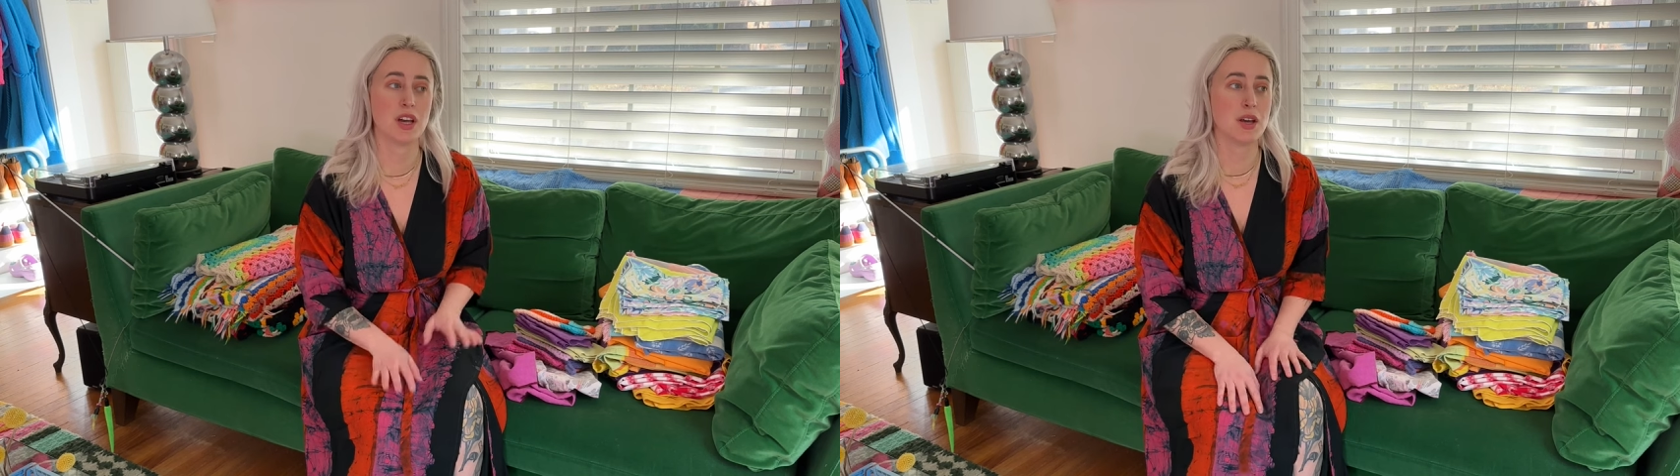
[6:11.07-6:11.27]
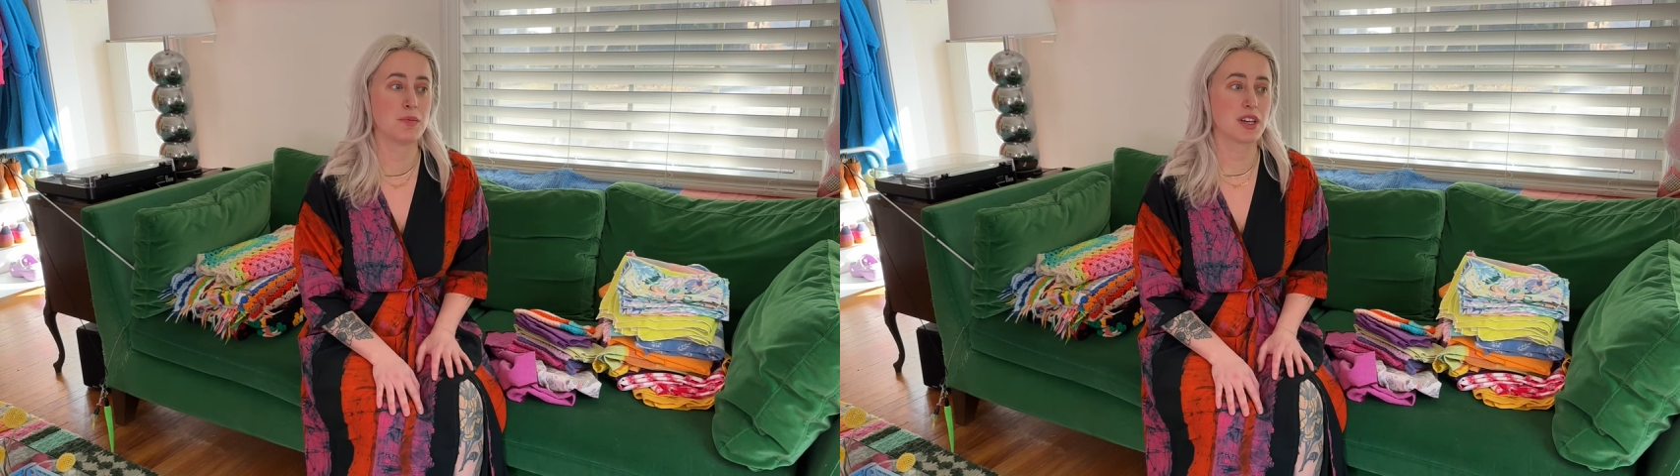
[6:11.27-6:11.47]

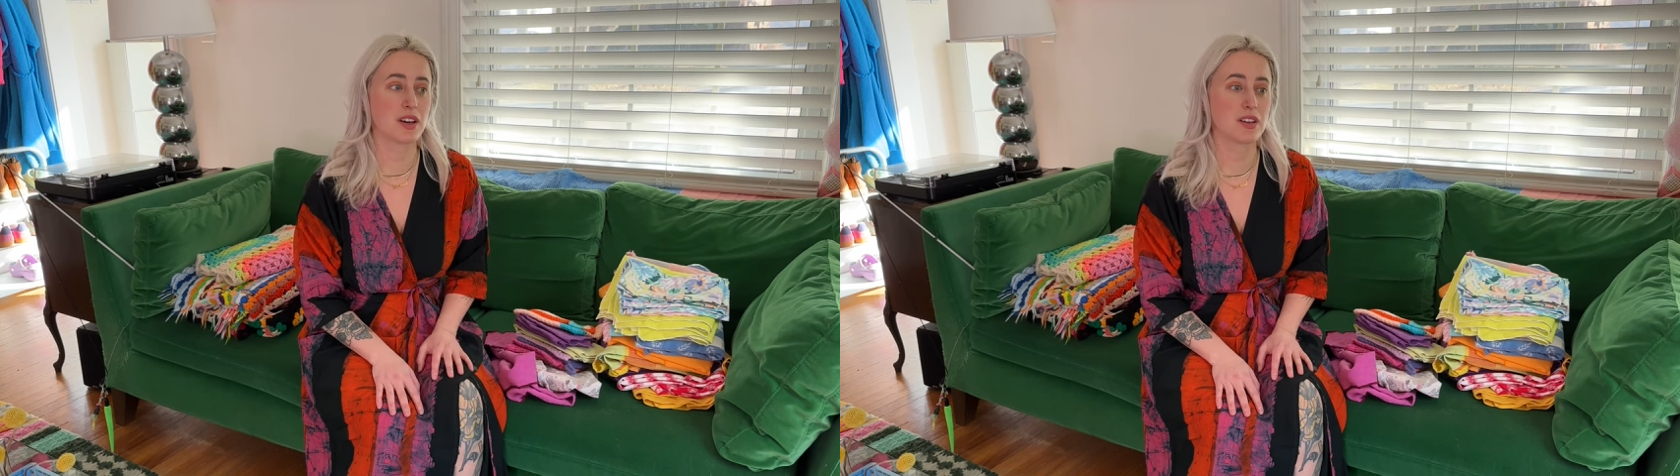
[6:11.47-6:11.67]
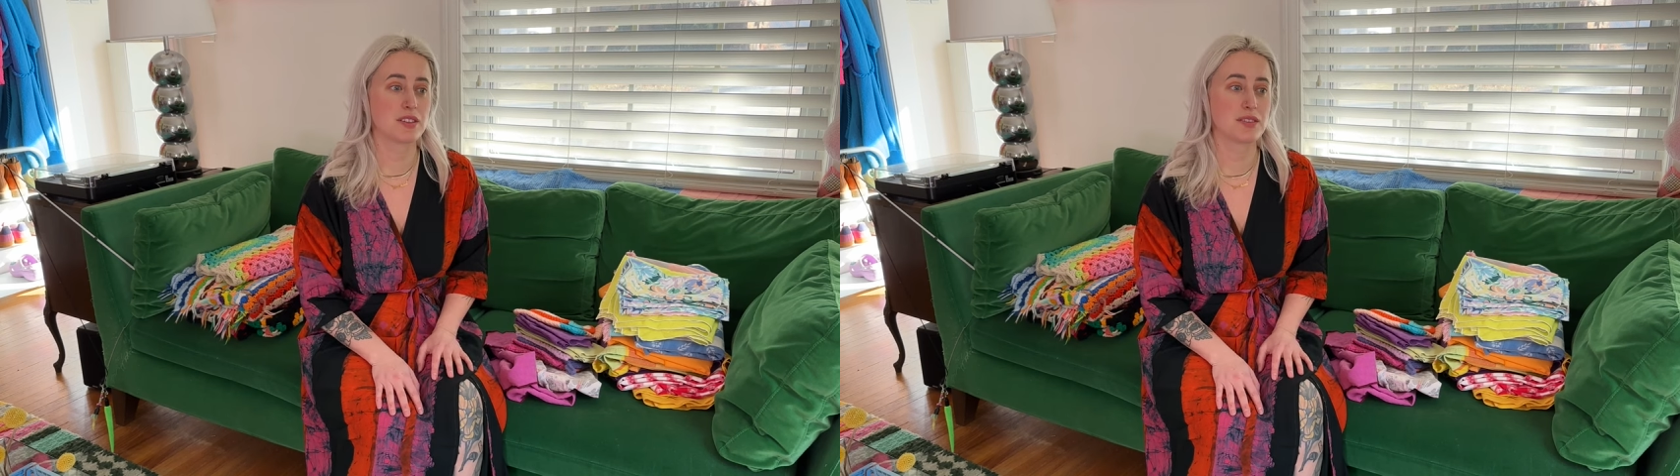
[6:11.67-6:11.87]

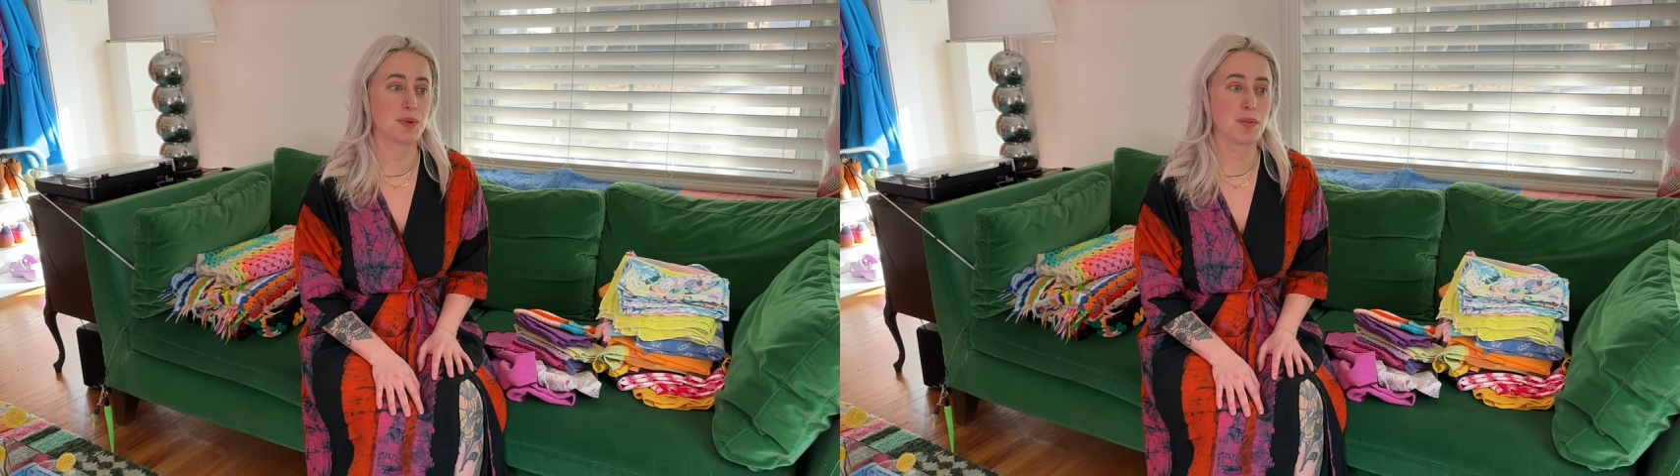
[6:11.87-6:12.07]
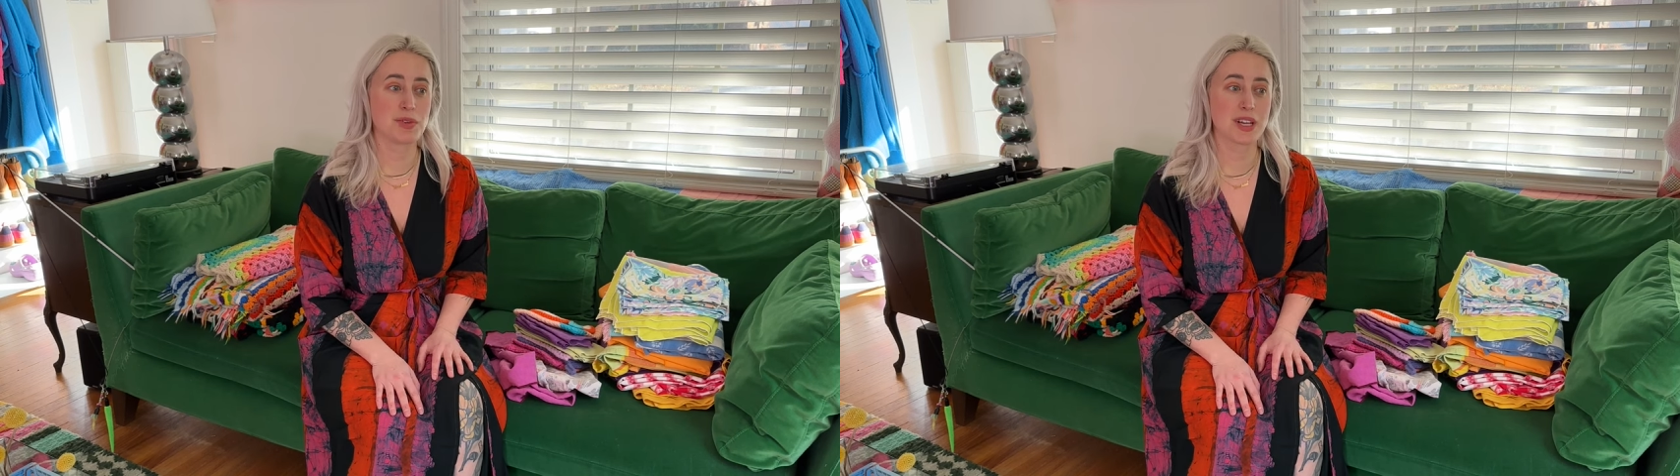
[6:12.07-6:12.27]
because
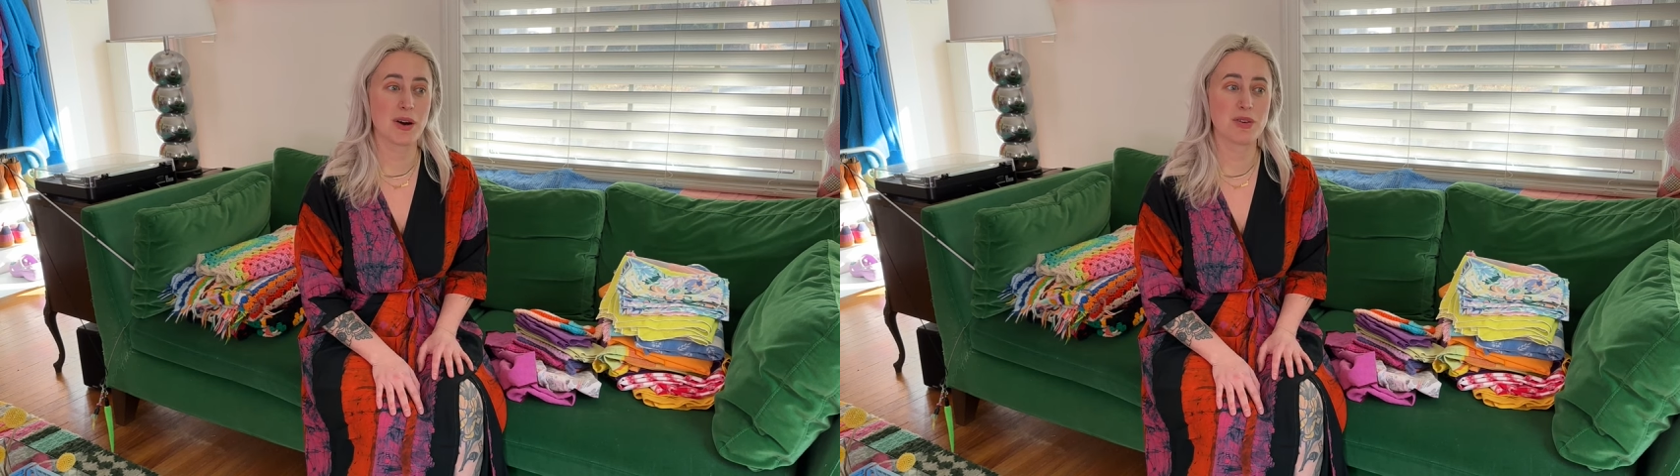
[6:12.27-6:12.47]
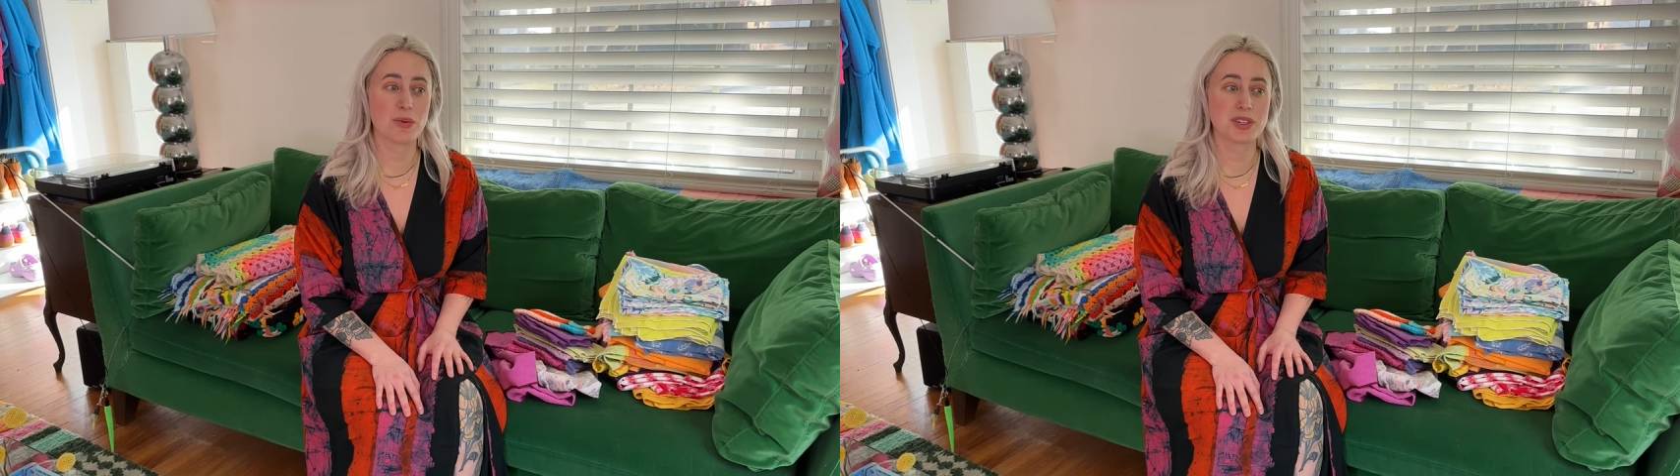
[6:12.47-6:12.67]
paper
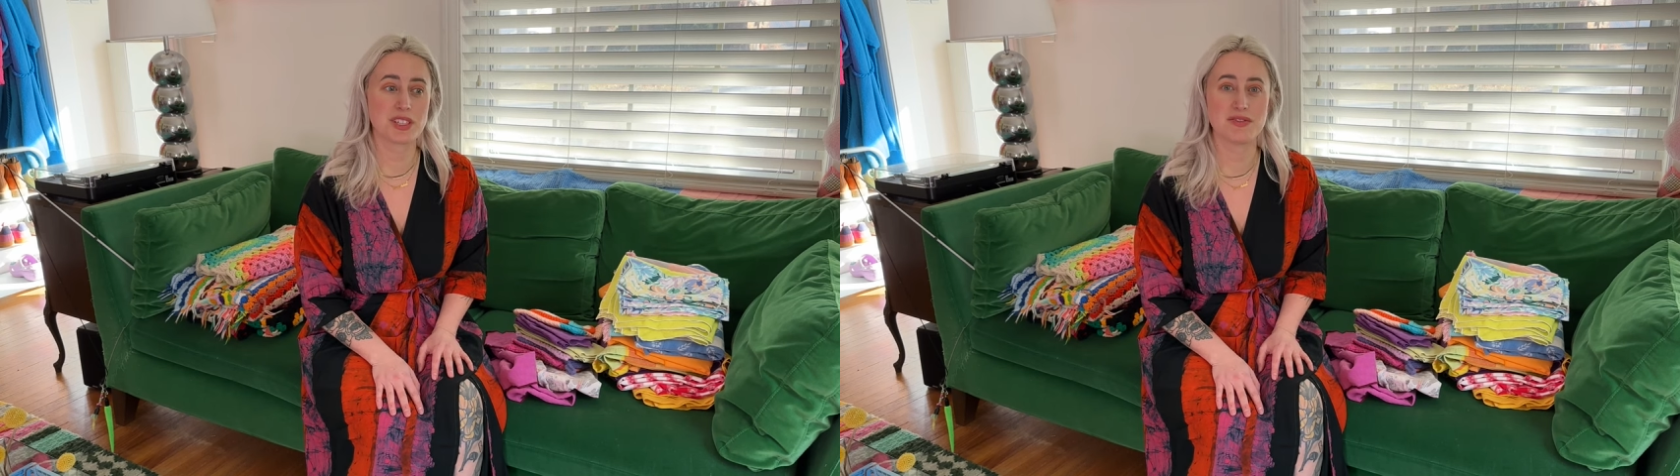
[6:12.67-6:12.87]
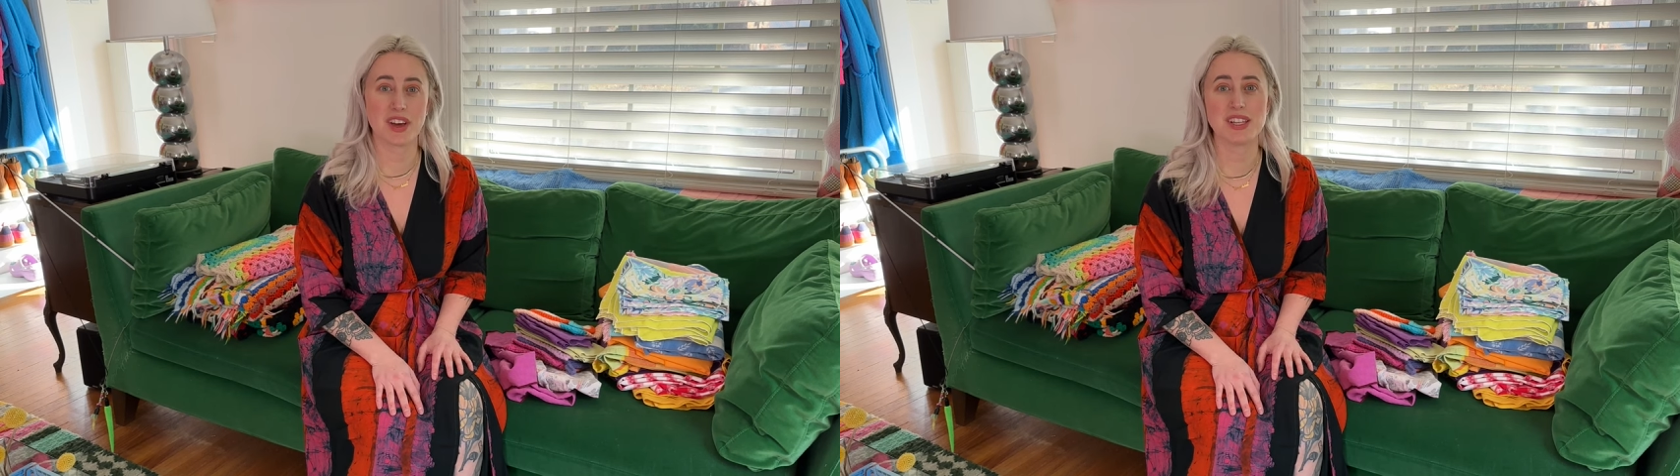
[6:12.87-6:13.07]
towel was
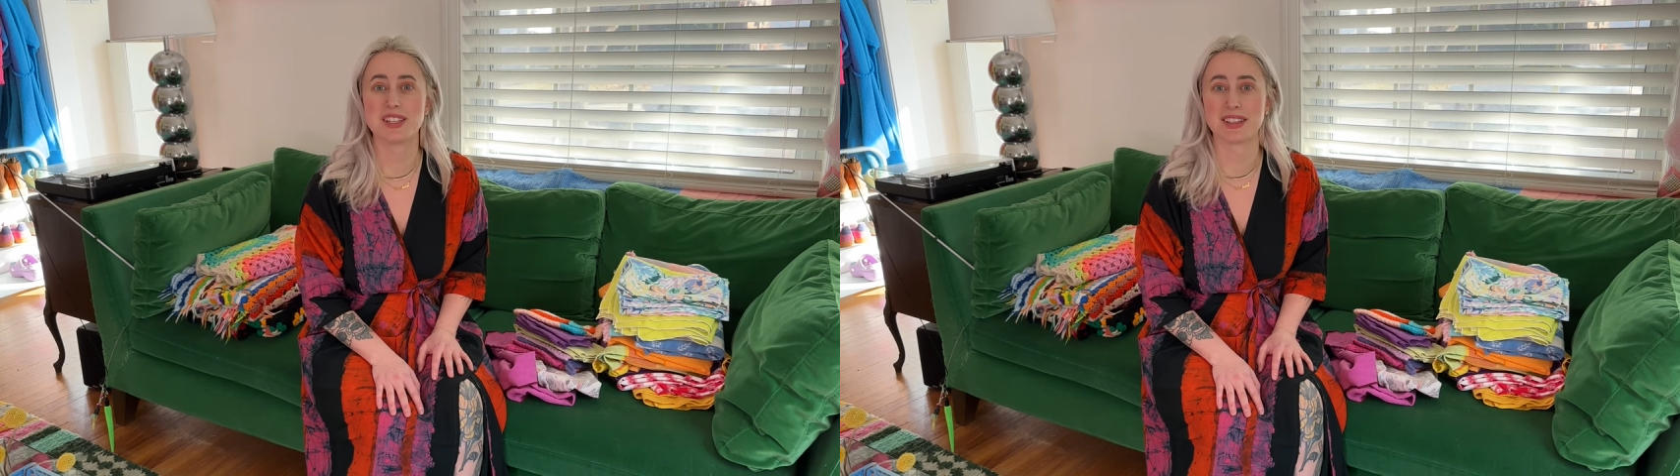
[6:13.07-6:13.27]
invented